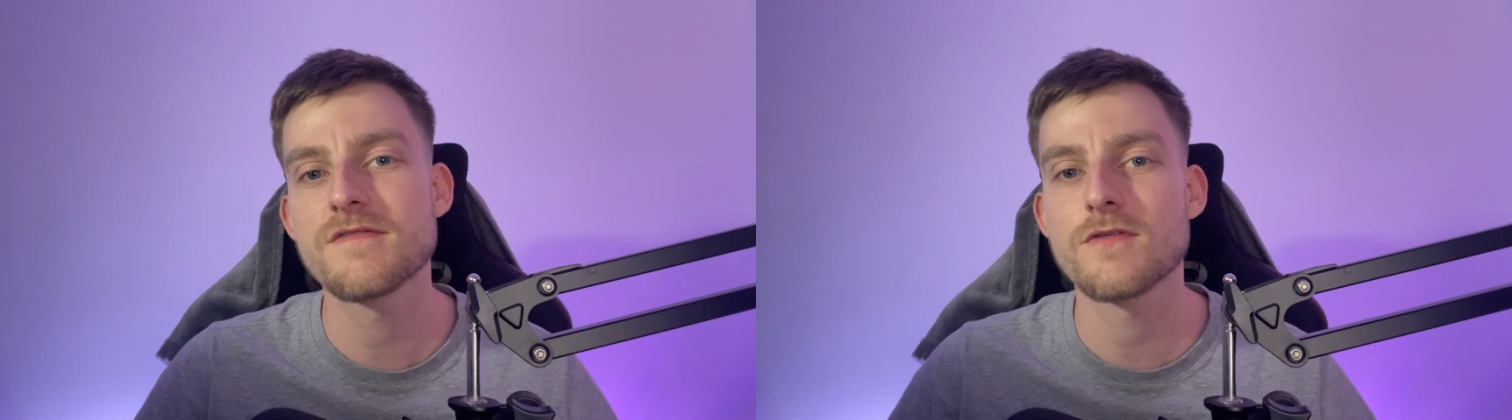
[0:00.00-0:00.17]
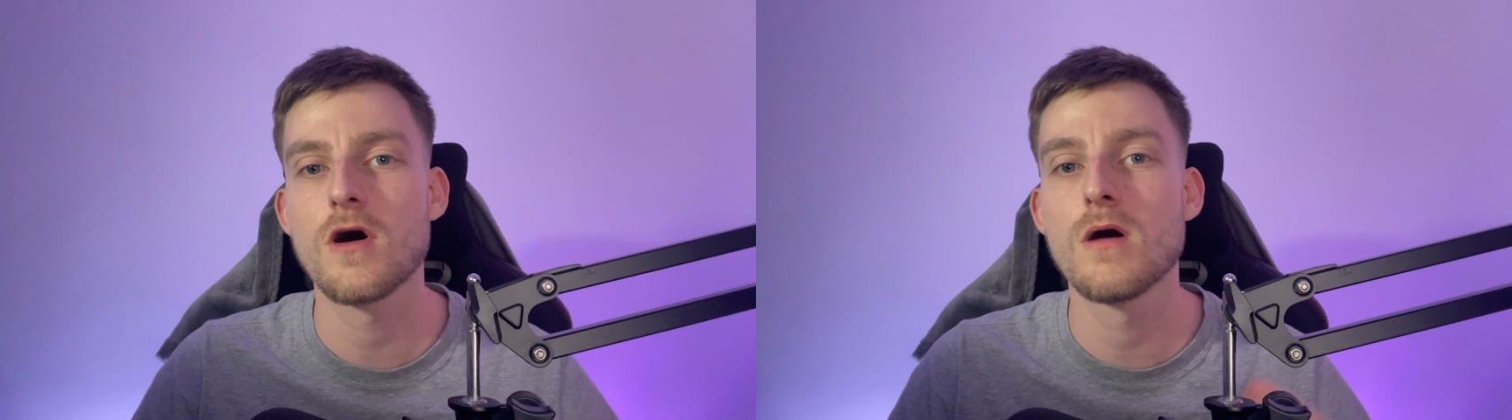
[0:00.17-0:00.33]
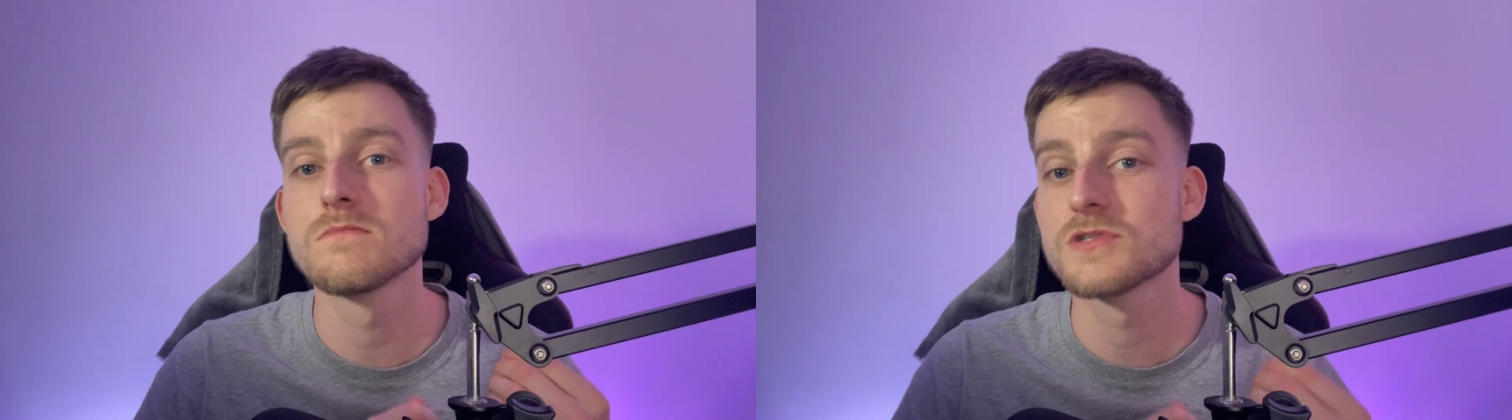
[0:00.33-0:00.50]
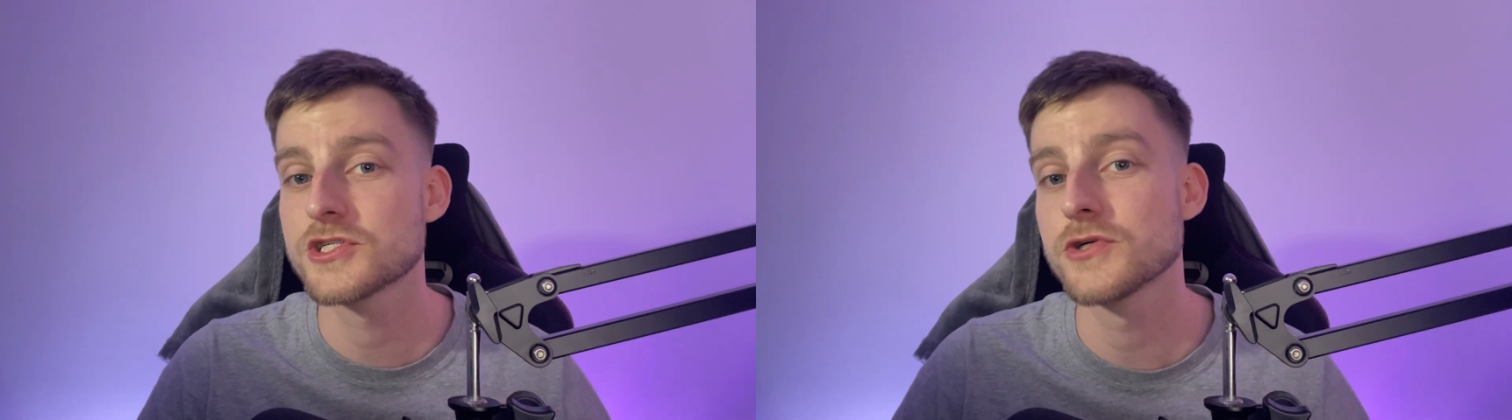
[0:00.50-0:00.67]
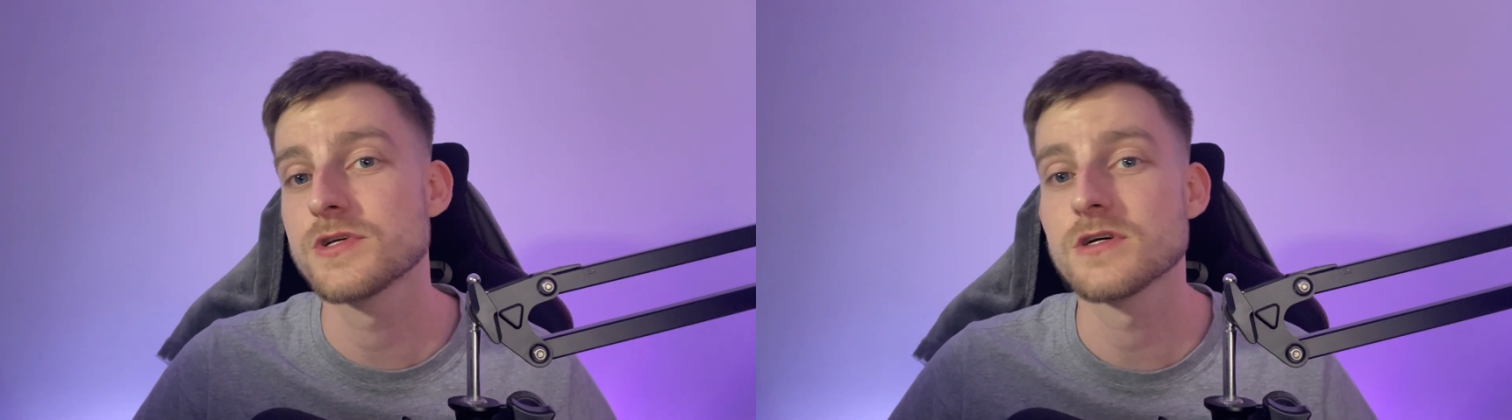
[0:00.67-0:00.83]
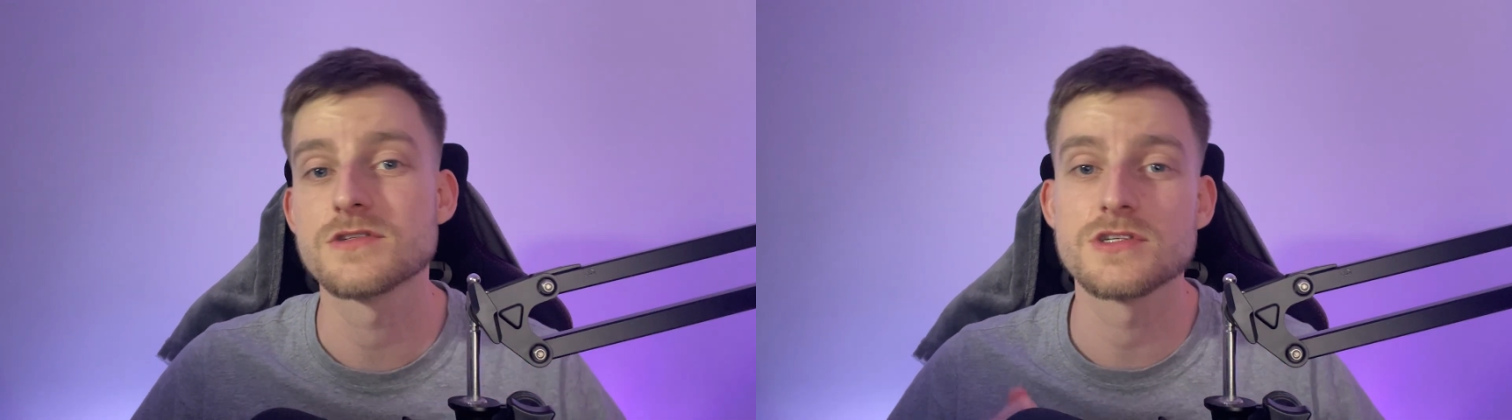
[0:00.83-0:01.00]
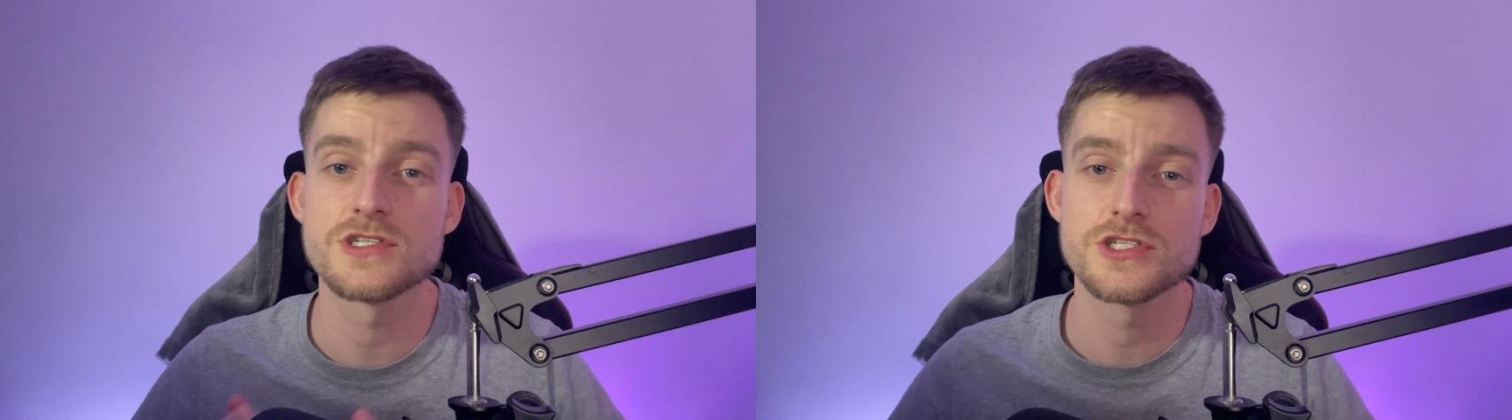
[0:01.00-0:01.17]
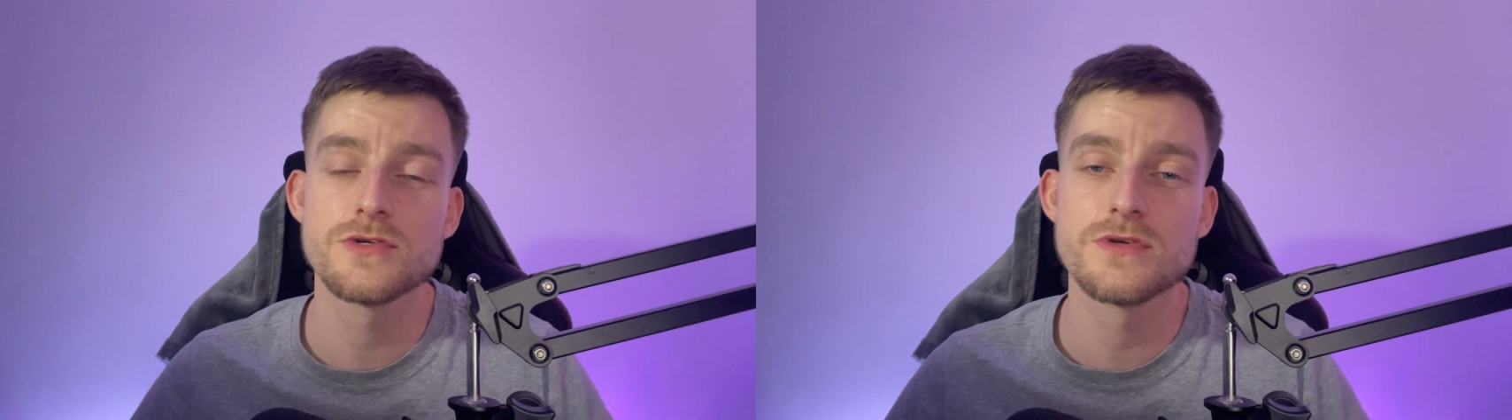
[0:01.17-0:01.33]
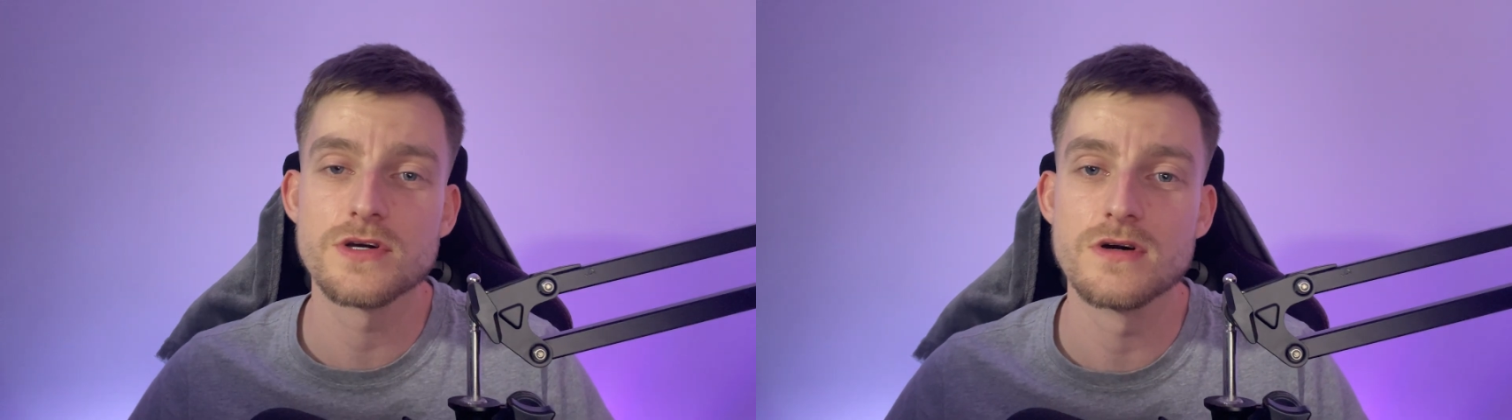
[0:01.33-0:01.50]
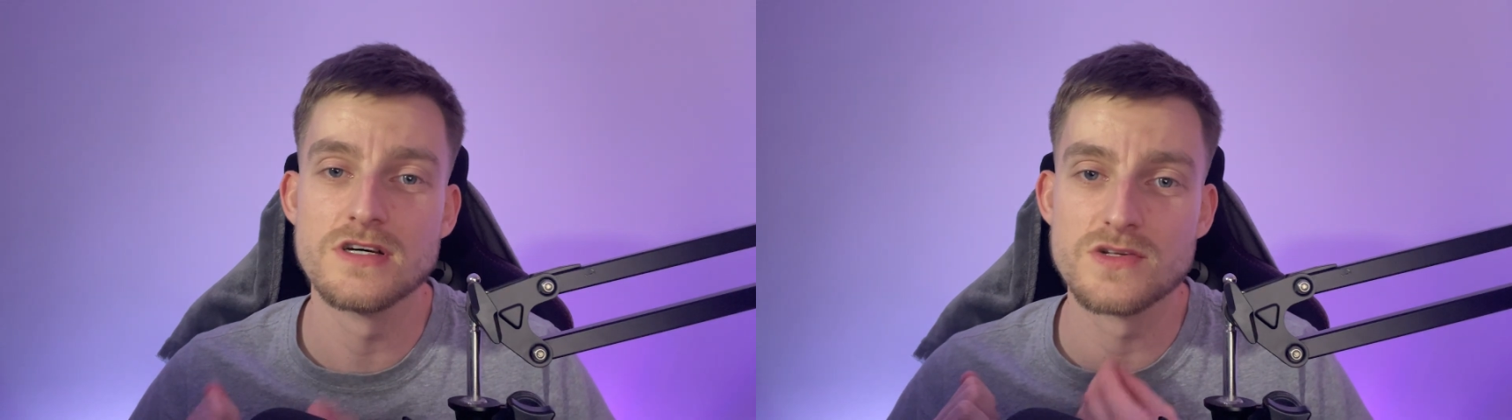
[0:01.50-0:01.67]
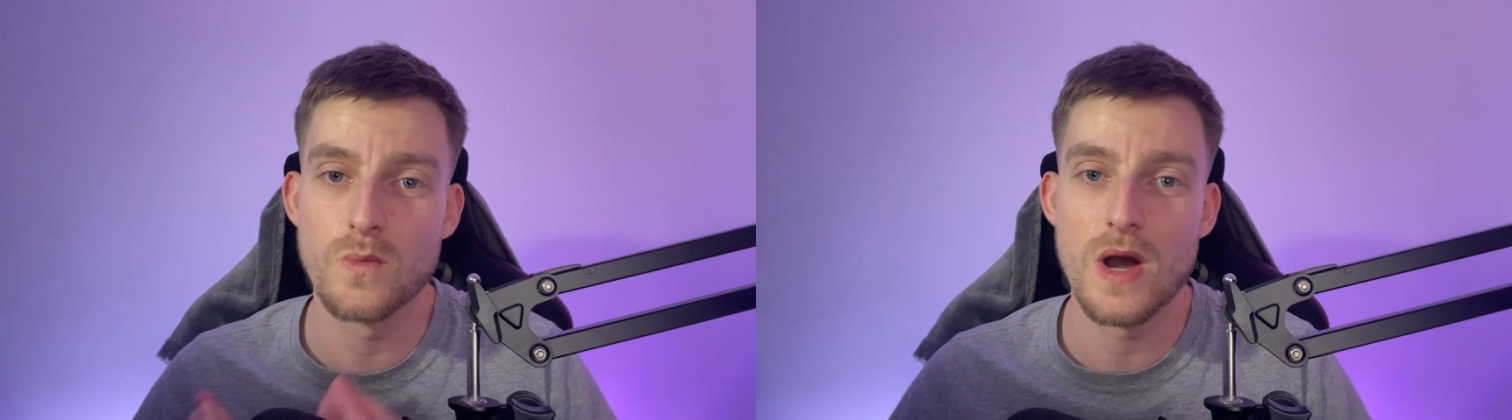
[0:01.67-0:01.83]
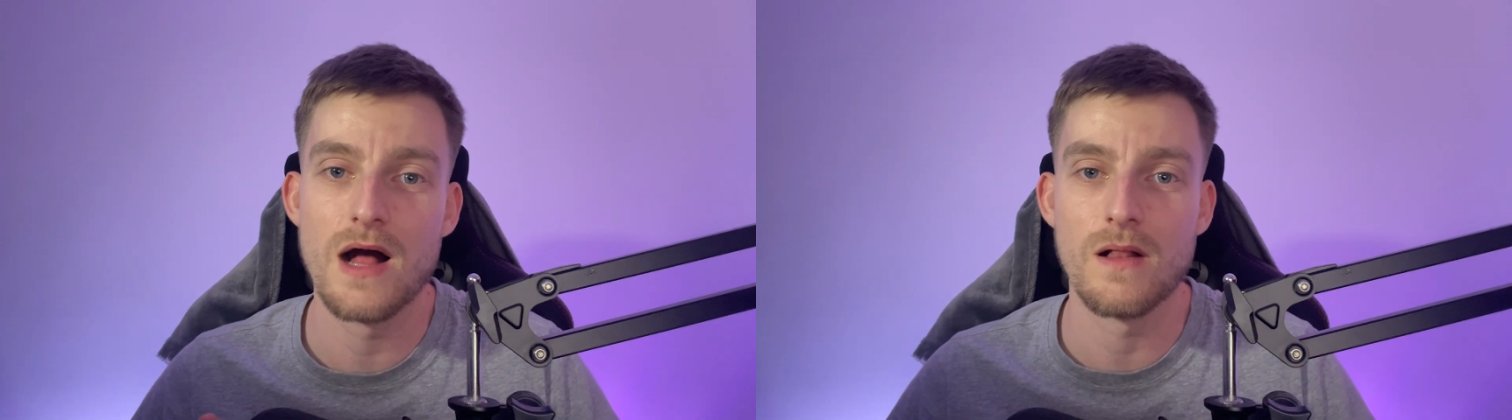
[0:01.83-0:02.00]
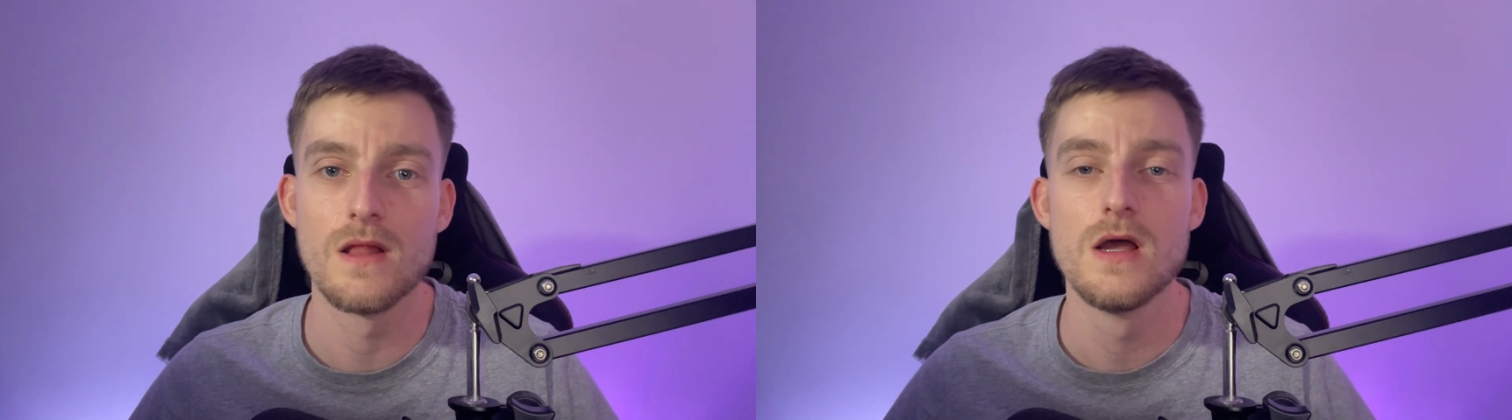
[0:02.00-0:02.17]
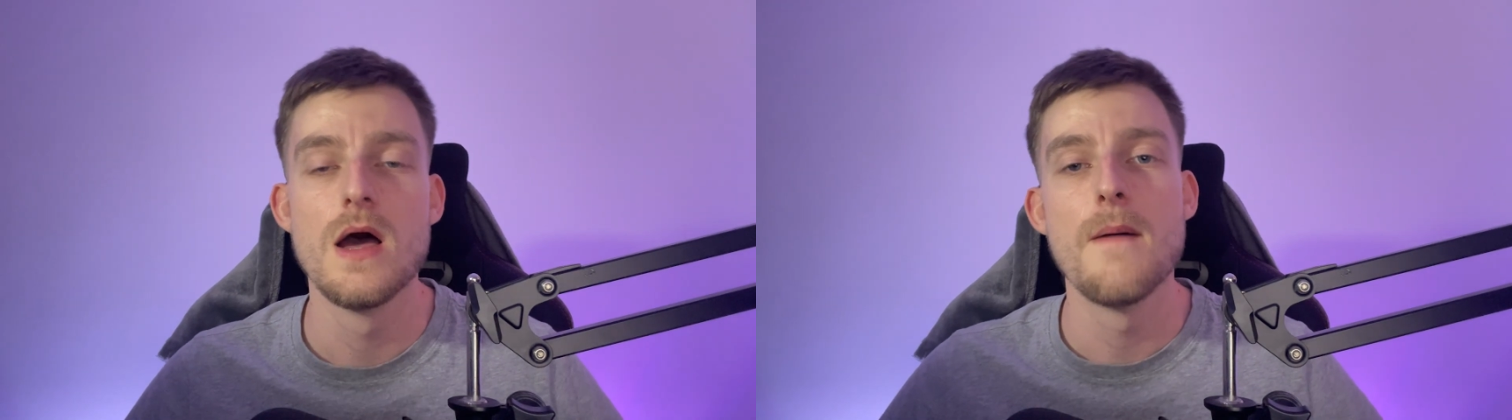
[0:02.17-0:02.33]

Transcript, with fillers: from studio to studio as well,